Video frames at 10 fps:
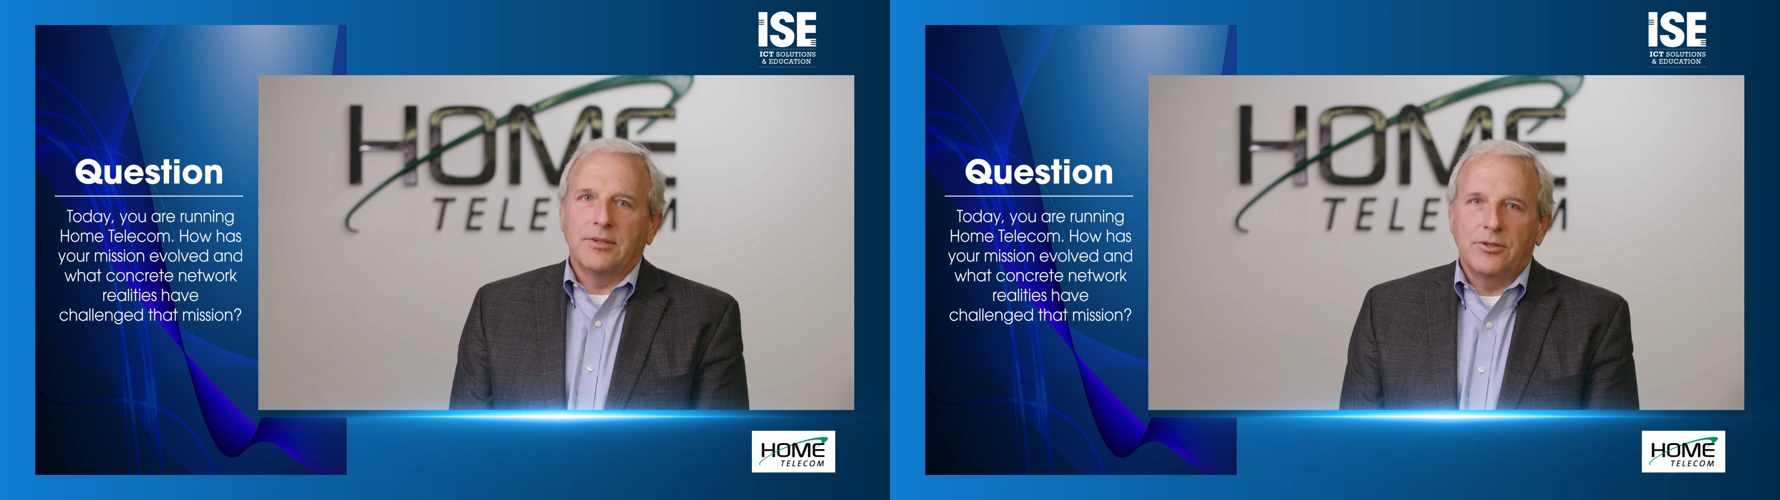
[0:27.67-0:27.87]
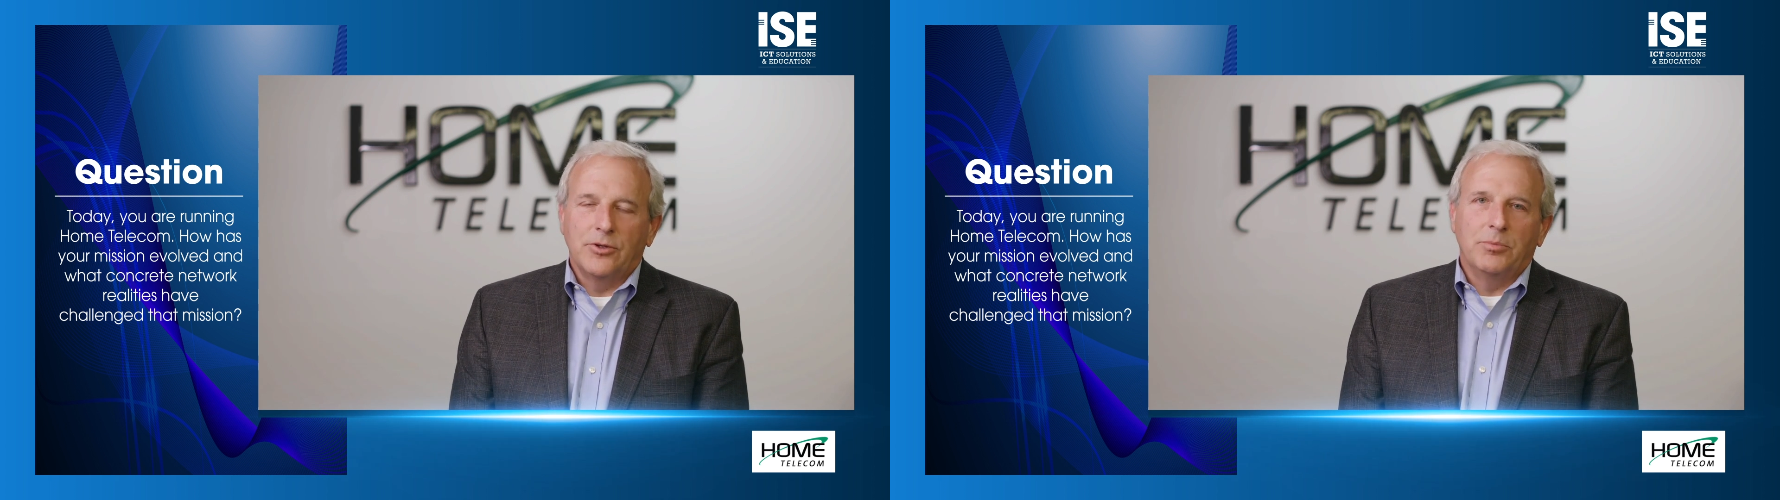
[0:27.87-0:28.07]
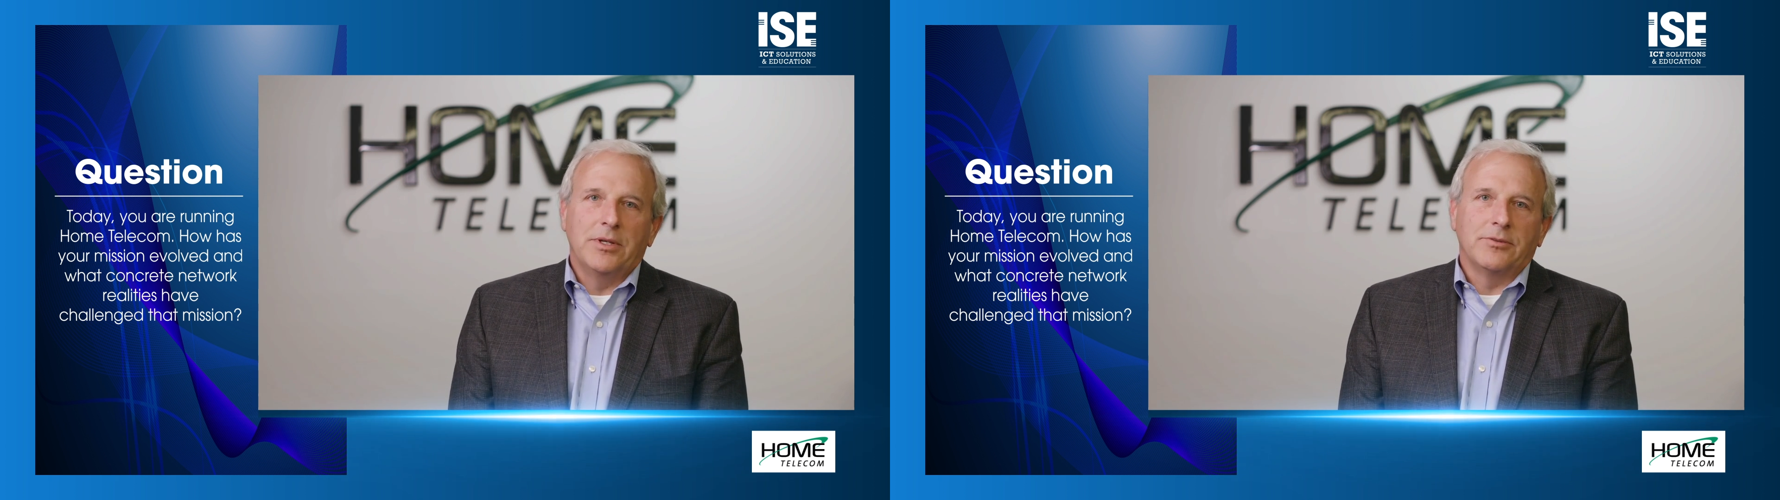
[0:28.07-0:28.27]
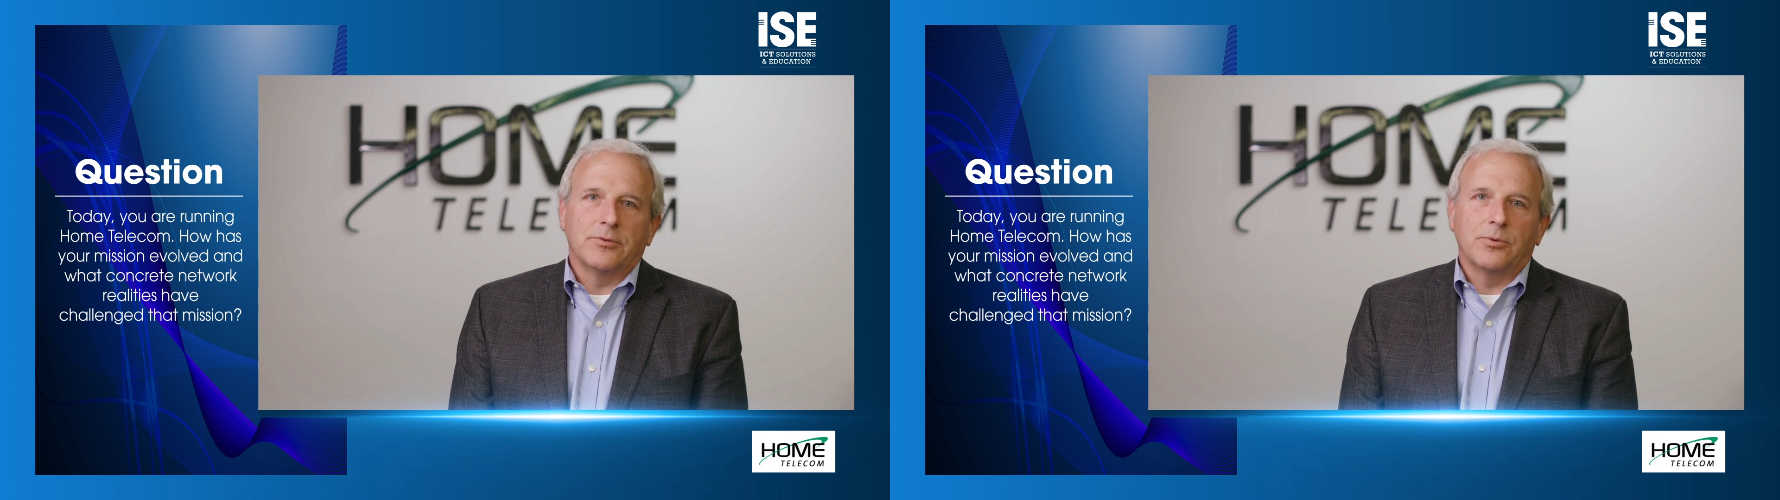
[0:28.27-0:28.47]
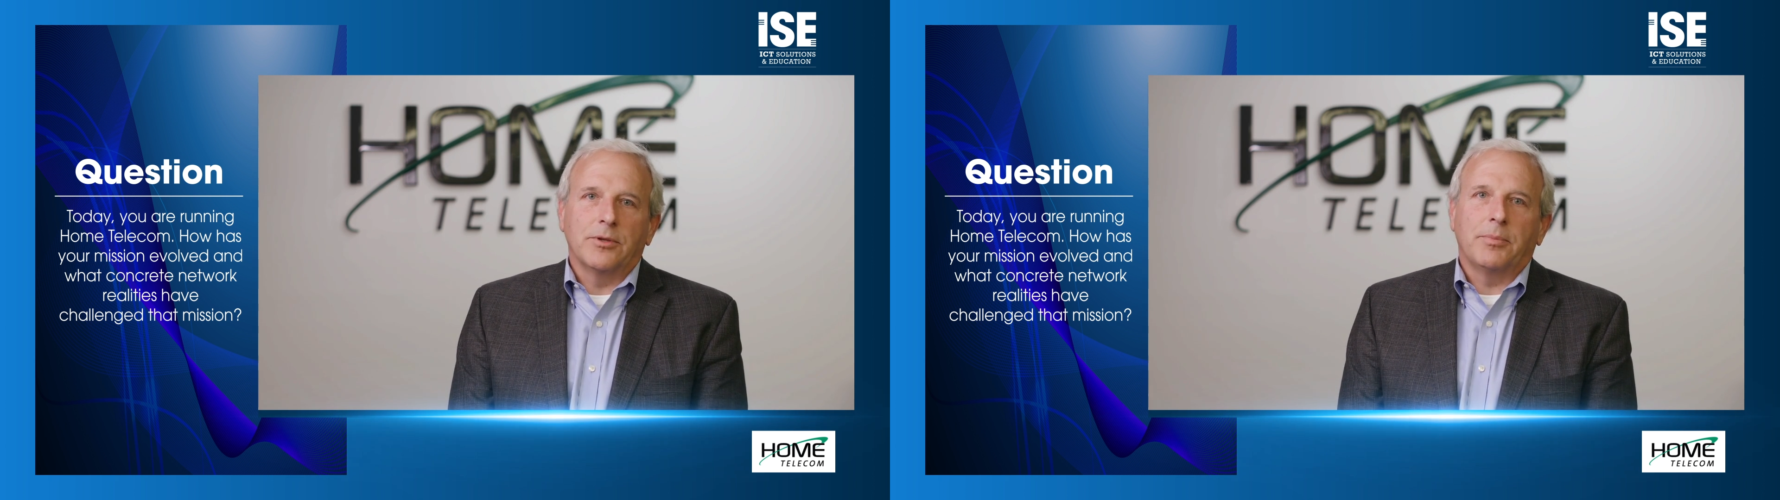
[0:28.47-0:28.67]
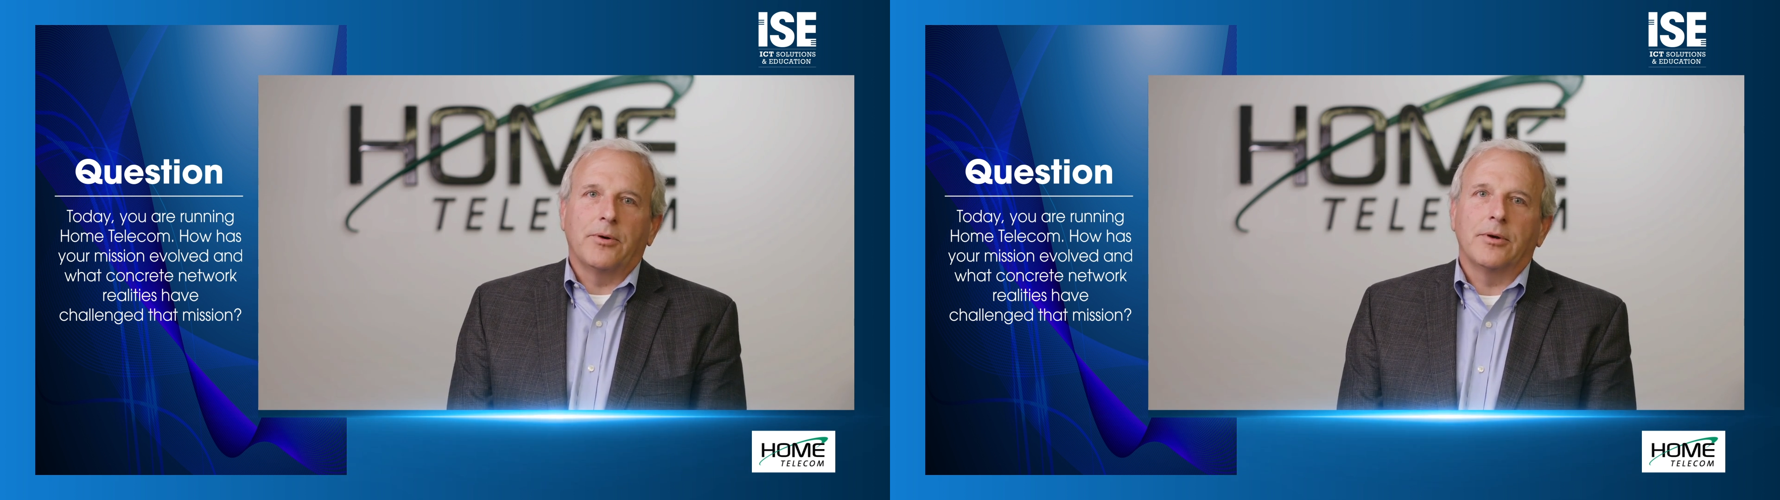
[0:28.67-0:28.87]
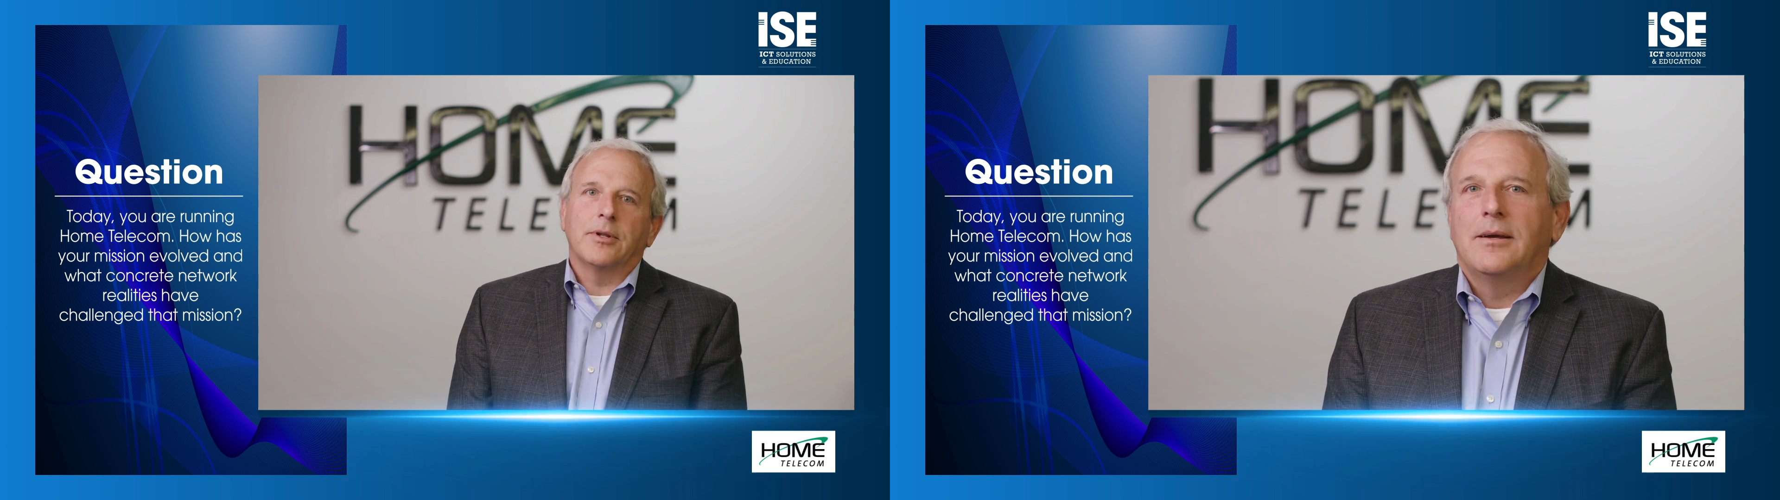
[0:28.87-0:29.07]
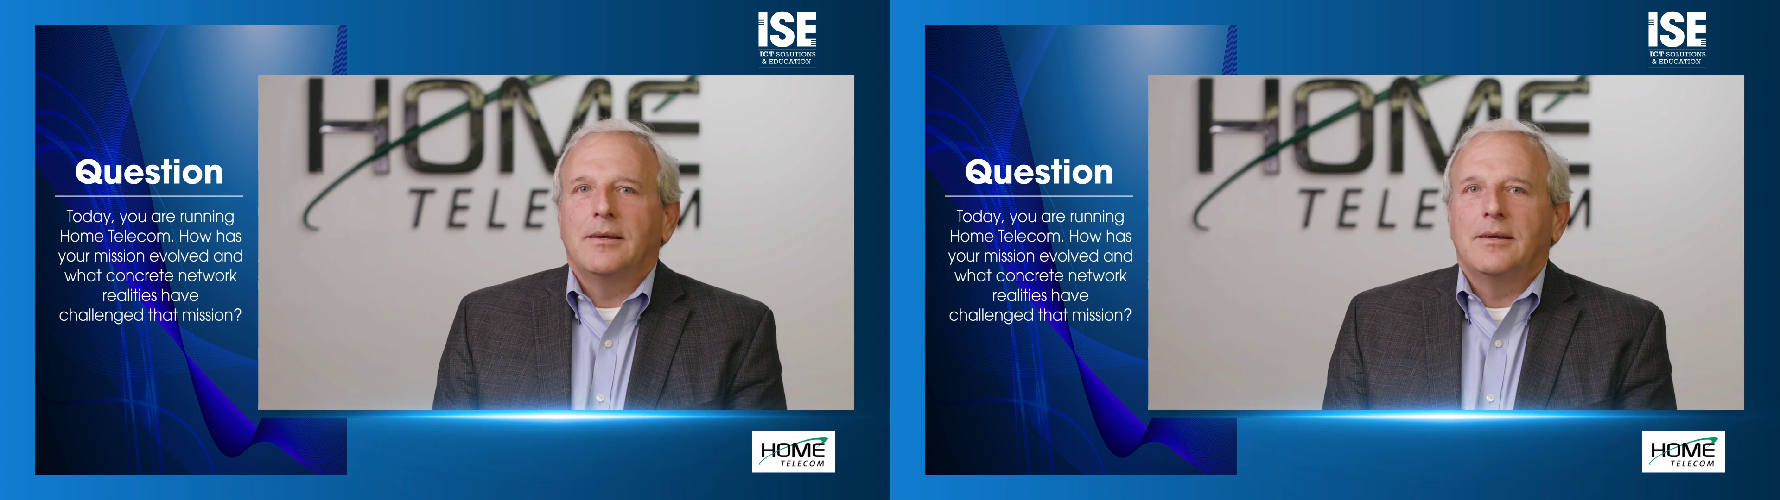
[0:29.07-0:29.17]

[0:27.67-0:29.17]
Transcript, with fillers: to do business with part.